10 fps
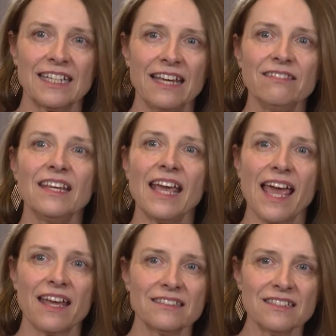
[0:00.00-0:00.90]
in the
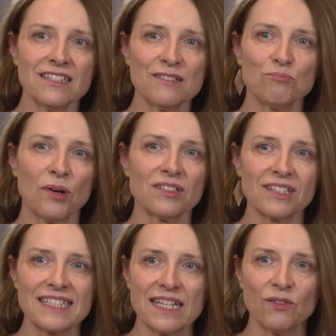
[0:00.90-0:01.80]
end,
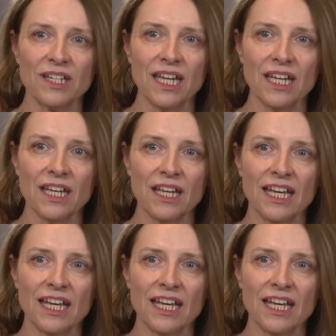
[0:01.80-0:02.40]
productivity